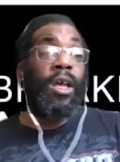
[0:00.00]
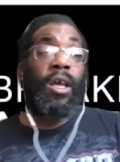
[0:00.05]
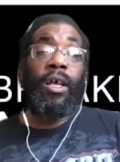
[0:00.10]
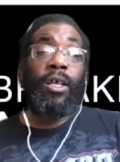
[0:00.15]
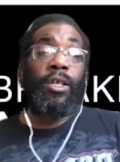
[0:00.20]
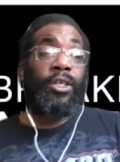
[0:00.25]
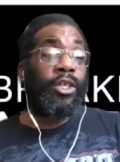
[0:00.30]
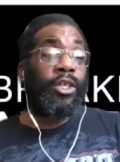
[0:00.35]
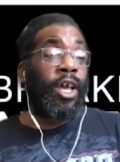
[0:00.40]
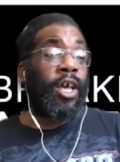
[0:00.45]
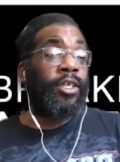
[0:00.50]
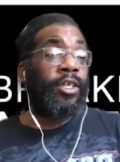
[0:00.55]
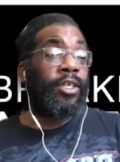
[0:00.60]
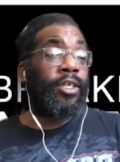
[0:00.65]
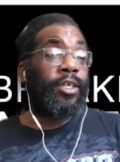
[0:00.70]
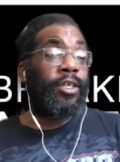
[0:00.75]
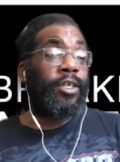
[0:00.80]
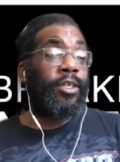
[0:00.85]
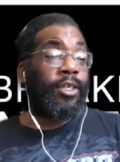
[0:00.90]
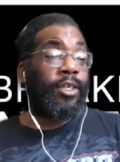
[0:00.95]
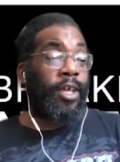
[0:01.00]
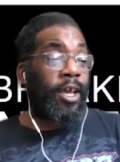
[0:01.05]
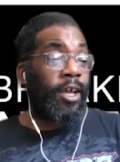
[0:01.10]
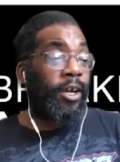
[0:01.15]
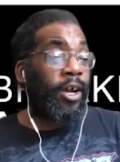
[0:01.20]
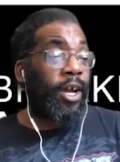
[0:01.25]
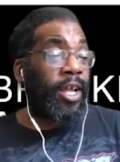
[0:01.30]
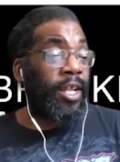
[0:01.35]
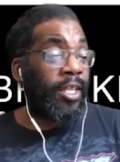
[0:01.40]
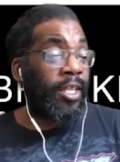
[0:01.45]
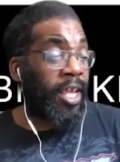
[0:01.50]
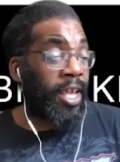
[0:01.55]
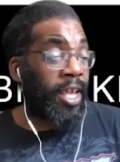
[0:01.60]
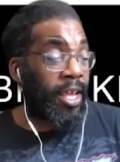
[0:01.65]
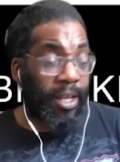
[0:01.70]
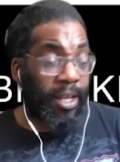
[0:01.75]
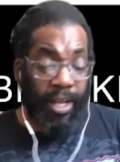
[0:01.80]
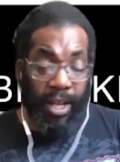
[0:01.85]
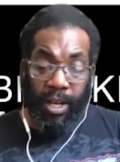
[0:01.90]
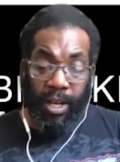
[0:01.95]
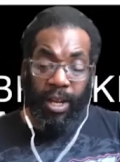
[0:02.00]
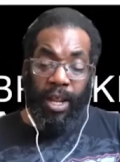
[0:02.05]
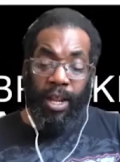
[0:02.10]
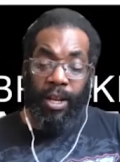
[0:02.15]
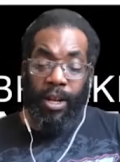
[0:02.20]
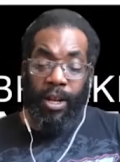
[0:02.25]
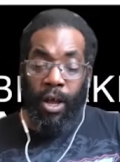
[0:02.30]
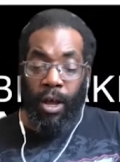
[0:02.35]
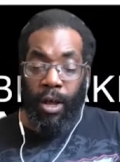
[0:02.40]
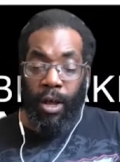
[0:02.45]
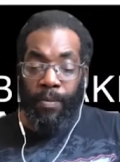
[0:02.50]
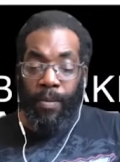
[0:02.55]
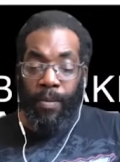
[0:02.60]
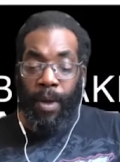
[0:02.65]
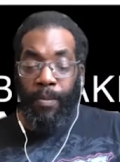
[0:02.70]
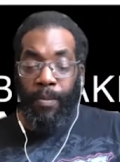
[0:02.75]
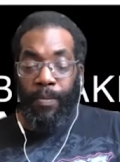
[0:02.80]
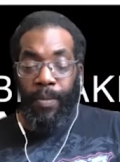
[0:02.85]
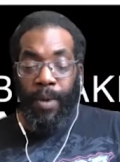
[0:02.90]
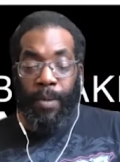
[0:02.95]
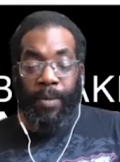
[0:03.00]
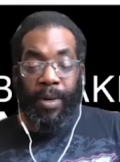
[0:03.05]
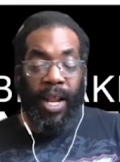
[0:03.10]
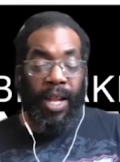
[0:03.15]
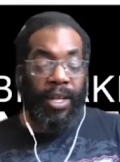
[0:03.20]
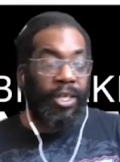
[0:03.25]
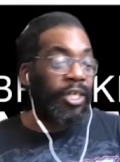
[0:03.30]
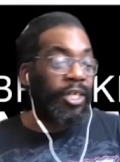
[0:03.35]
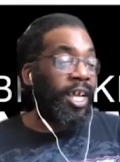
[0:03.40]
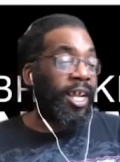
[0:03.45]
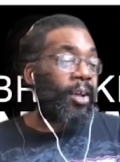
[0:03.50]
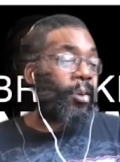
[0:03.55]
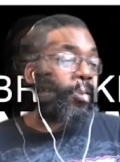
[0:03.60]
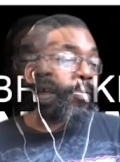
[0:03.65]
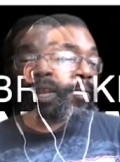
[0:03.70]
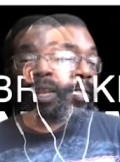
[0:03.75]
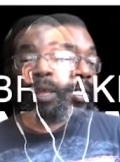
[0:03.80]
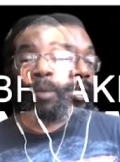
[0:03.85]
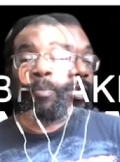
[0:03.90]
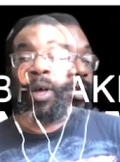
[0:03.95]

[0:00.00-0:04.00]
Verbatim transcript: So, so, so it go indeed. And, and no, I'm, I'm glad you shared that with us.